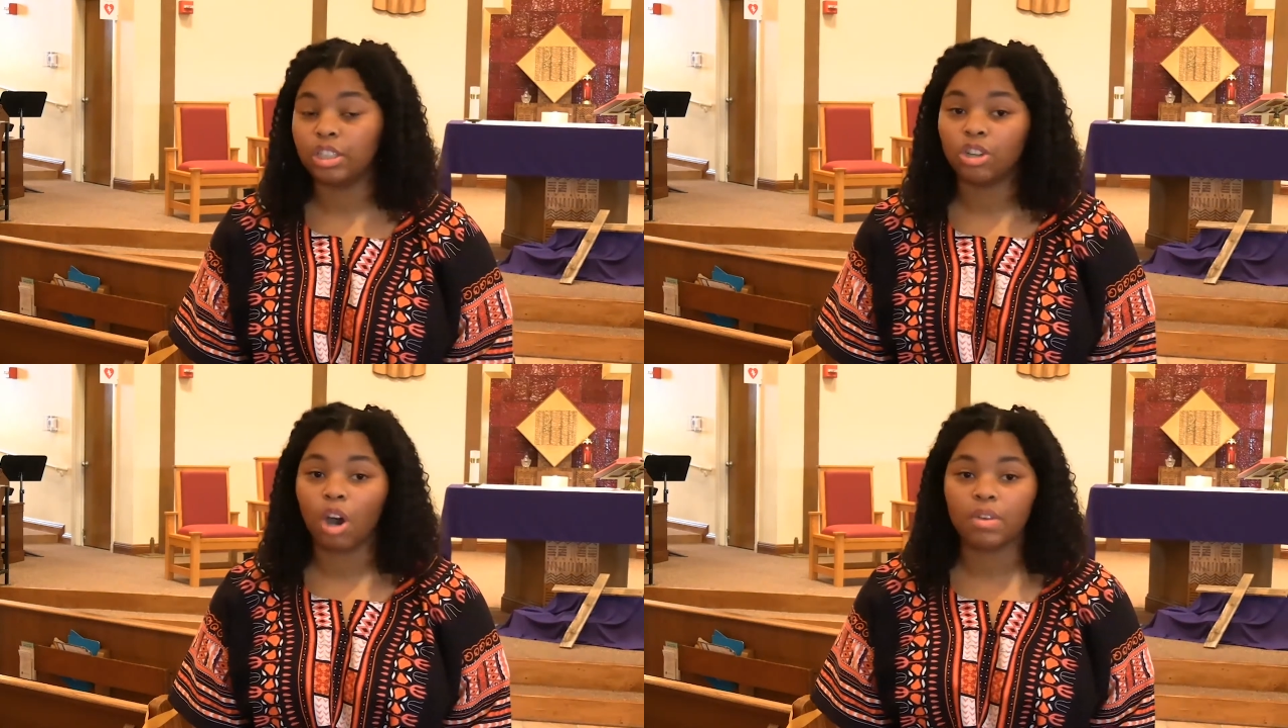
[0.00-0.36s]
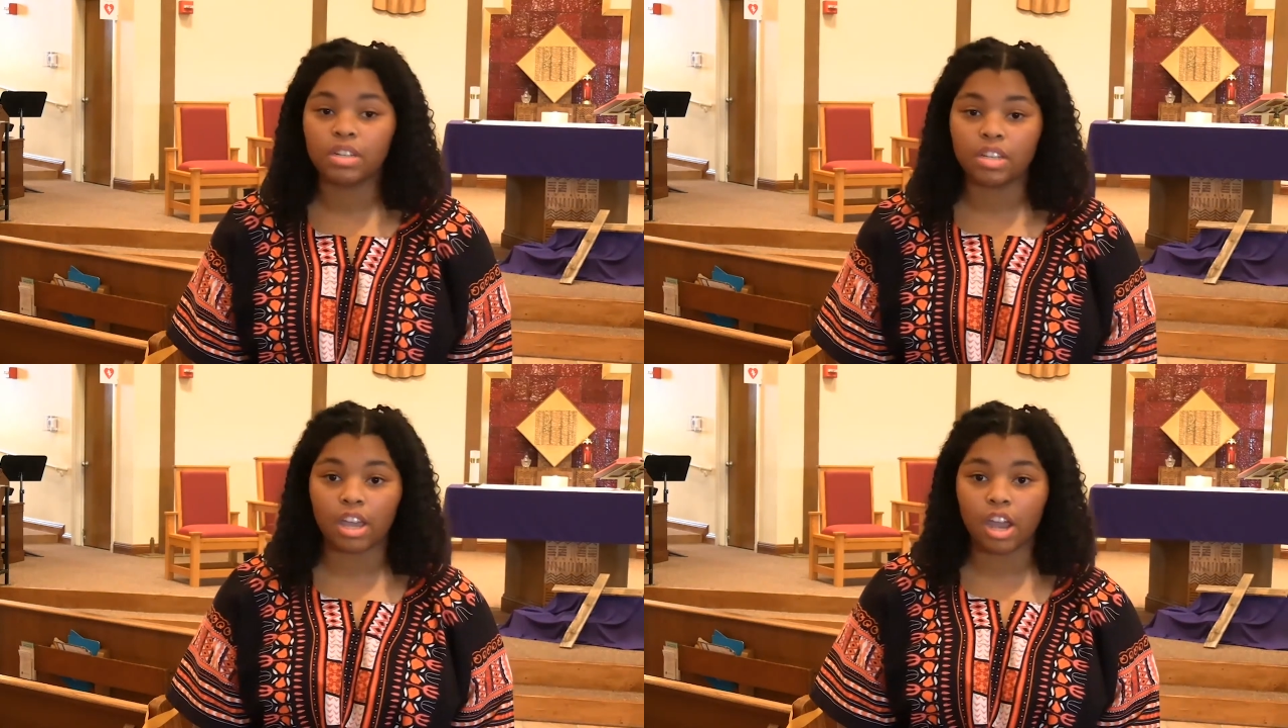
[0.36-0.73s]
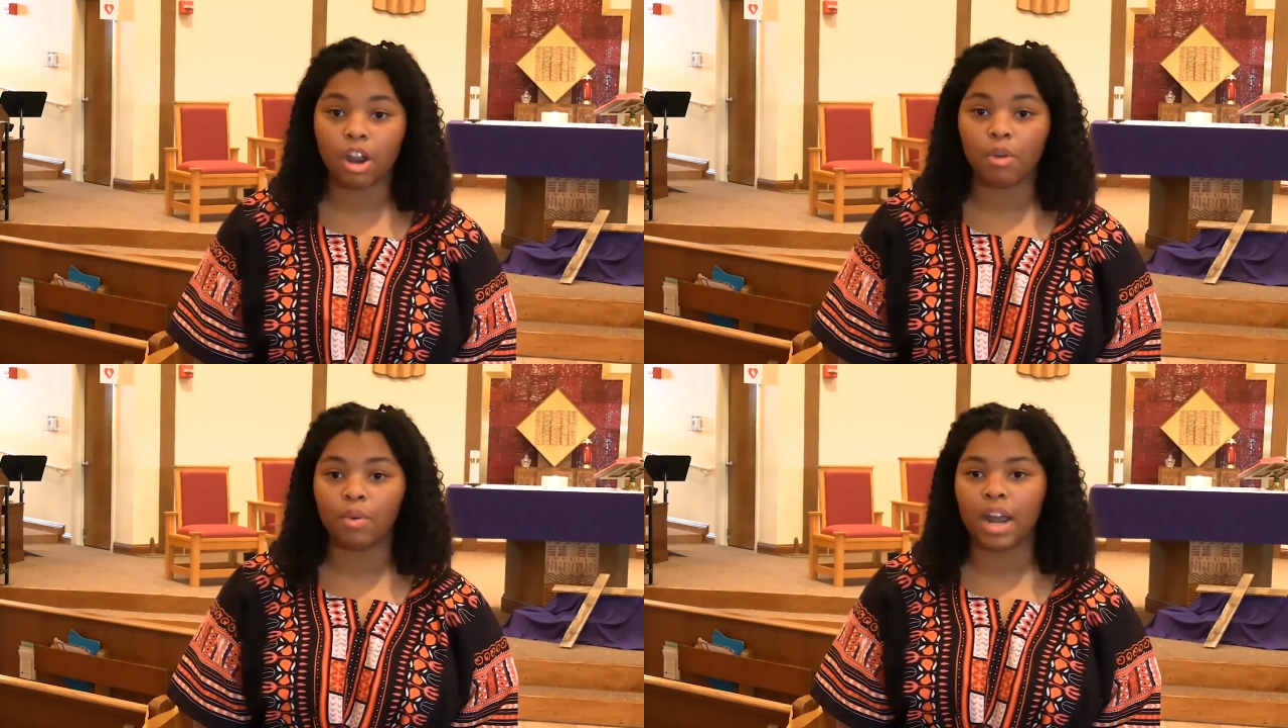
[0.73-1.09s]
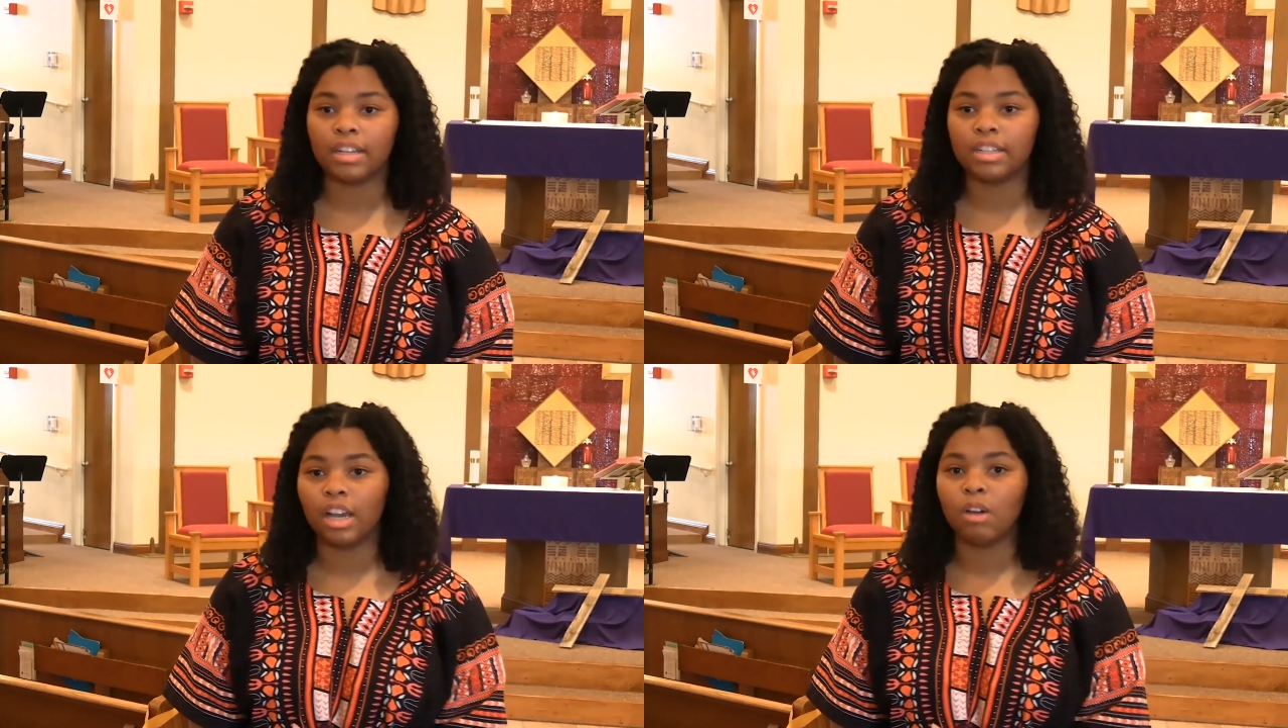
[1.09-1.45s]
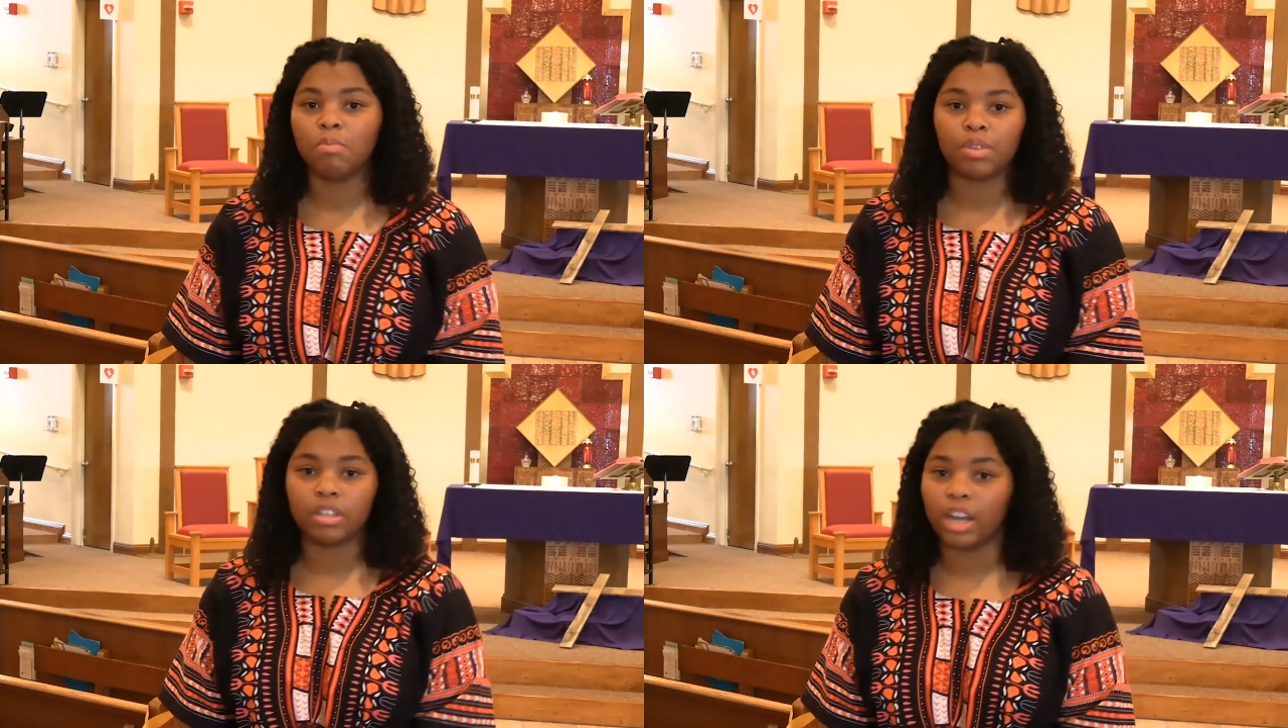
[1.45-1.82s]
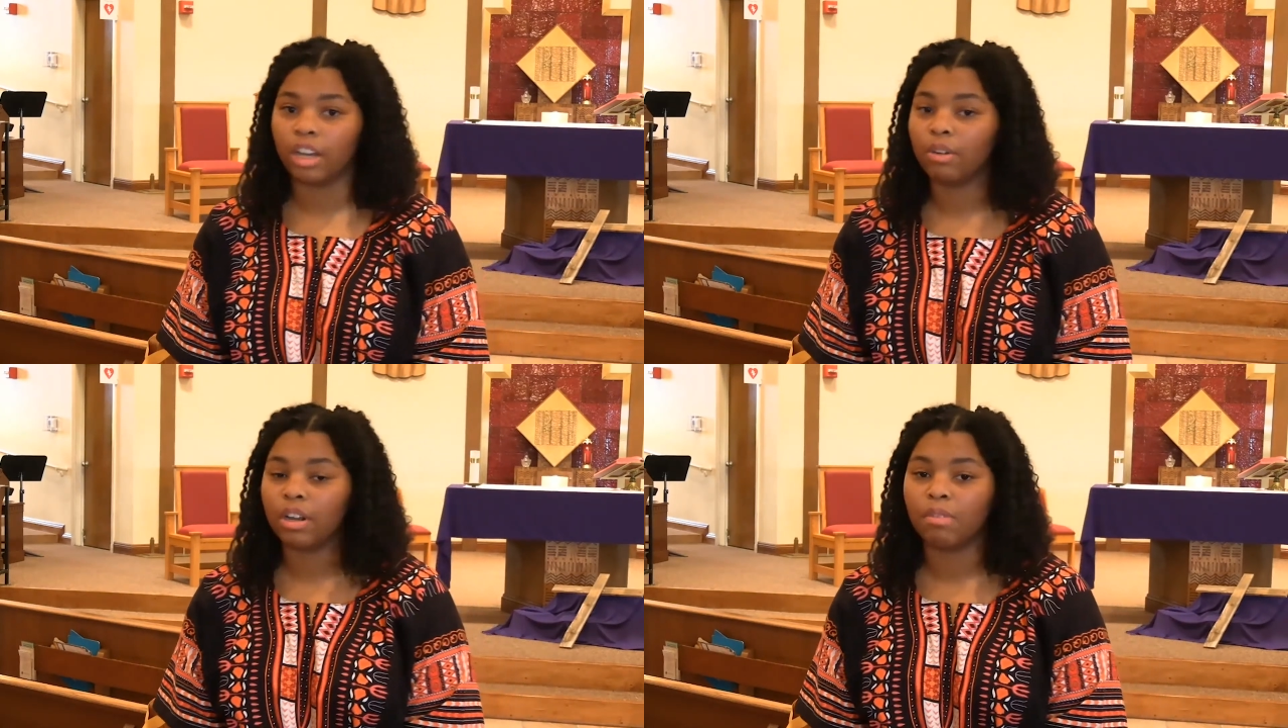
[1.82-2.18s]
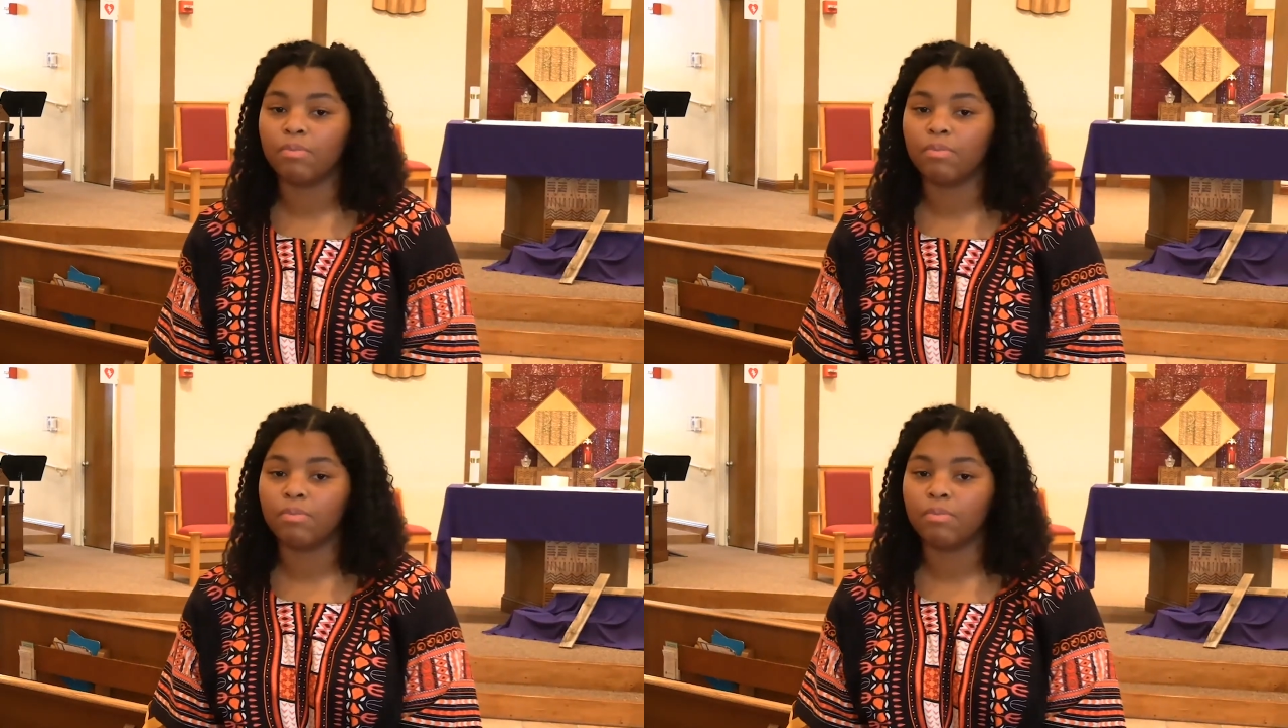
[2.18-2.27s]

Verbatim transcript: always there when I need help with decorating